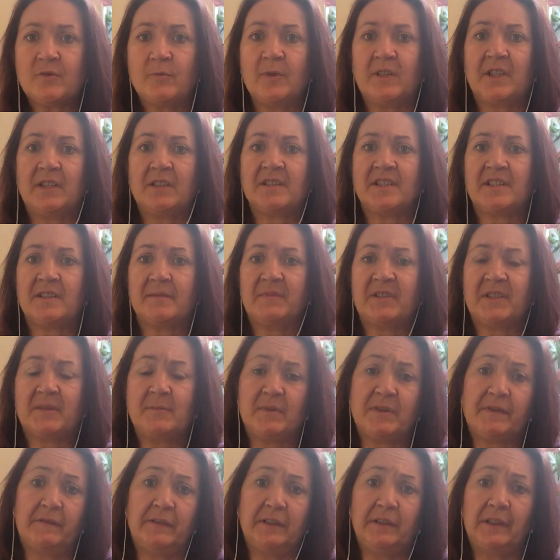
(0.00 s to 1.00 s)
We can
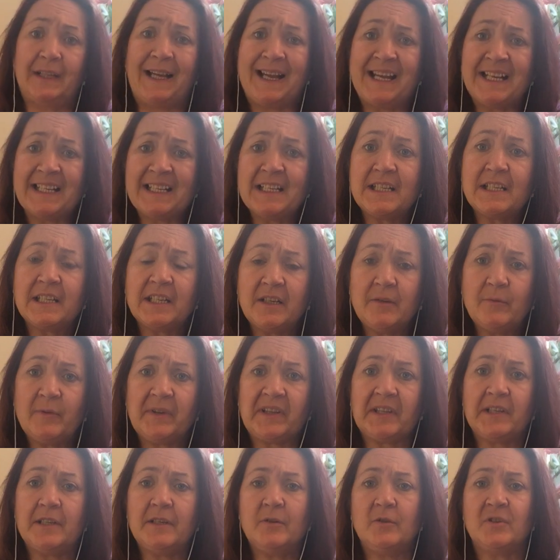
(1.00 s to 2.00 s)
sometimes feel angry
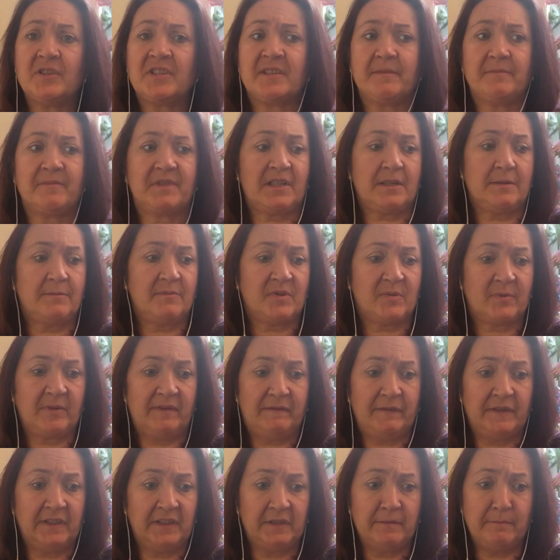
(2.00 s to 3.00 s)
with it, sometimes we
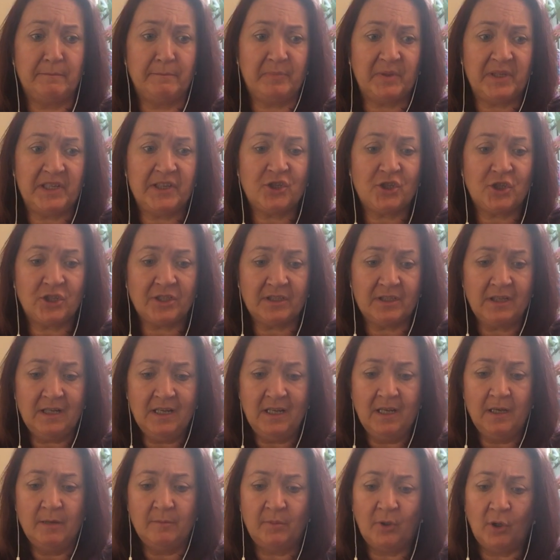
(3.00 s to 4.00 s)
feel impatient,
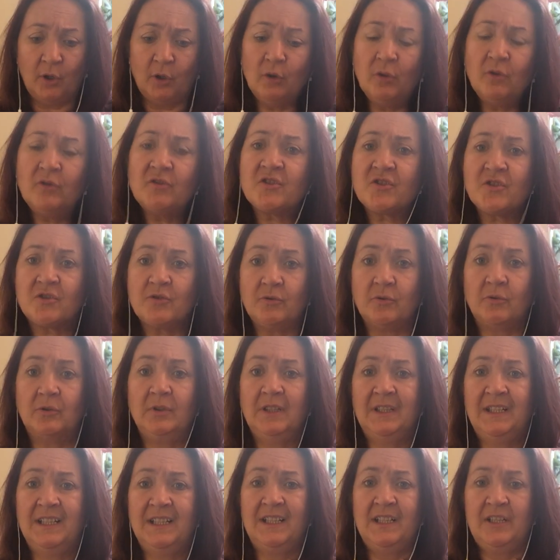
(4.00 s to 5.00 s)
but also
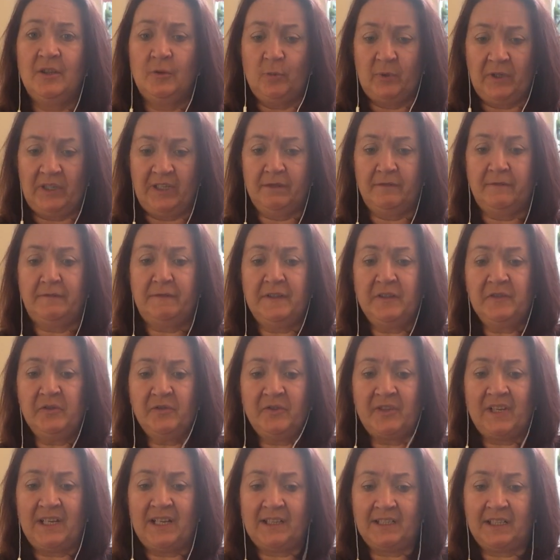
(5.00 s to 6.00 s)
we can feel
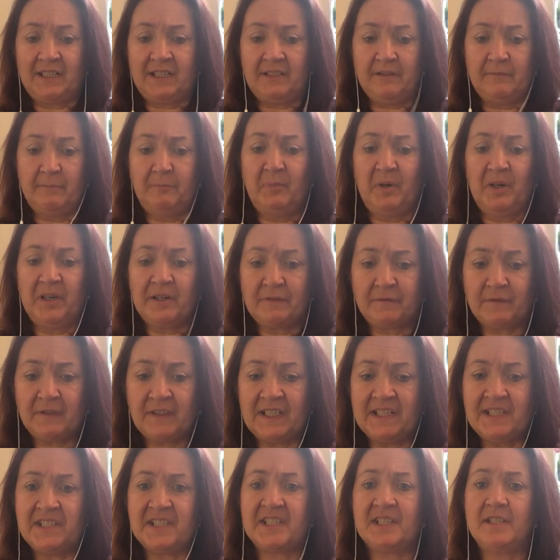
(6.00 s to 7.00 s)
that kind of
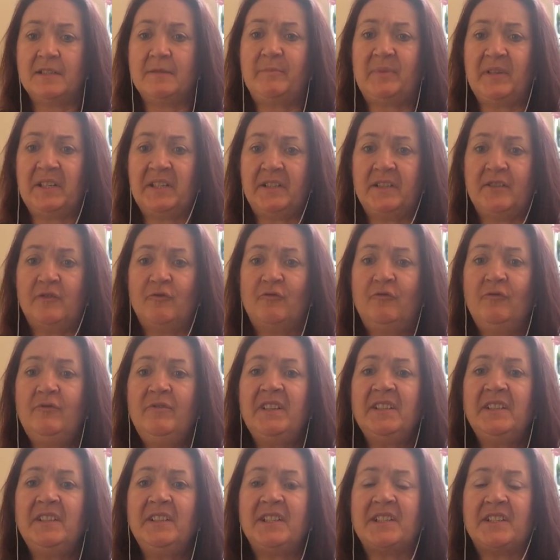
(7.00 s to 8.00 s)
butterflies in the belly,
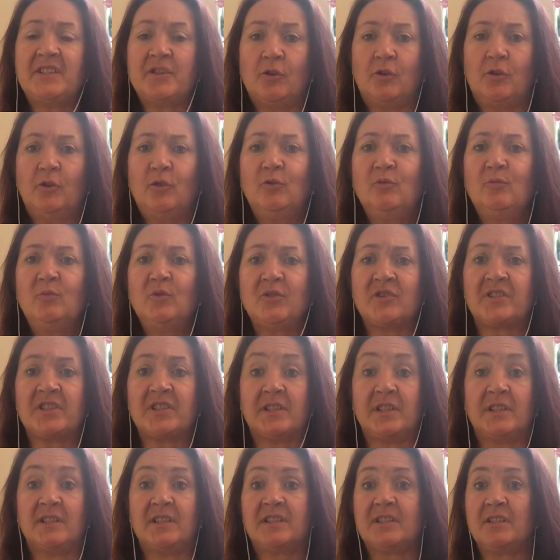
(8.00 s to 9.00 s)
really it's
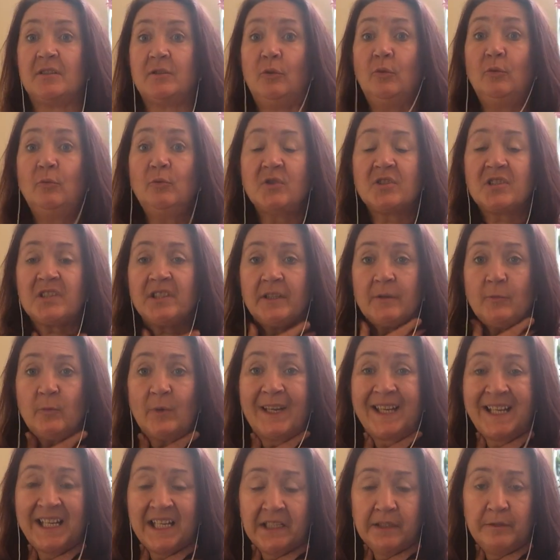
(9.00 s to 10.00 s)
almost like we
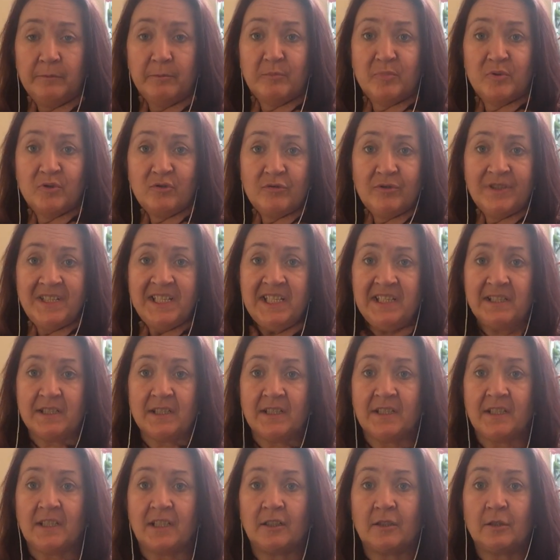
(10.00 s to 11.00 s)
can't breathe,
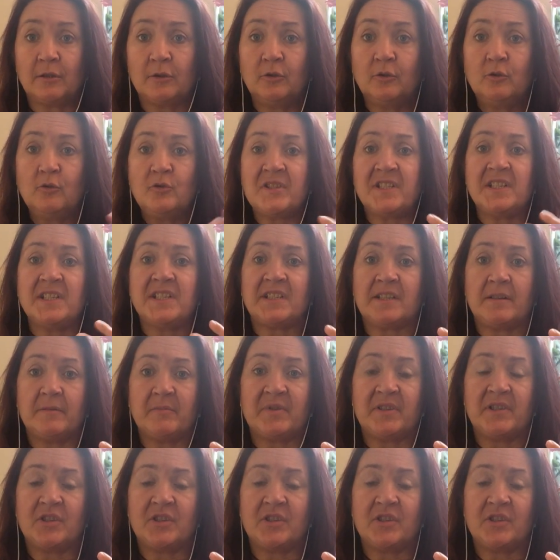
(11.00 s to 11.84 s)
and it closes up the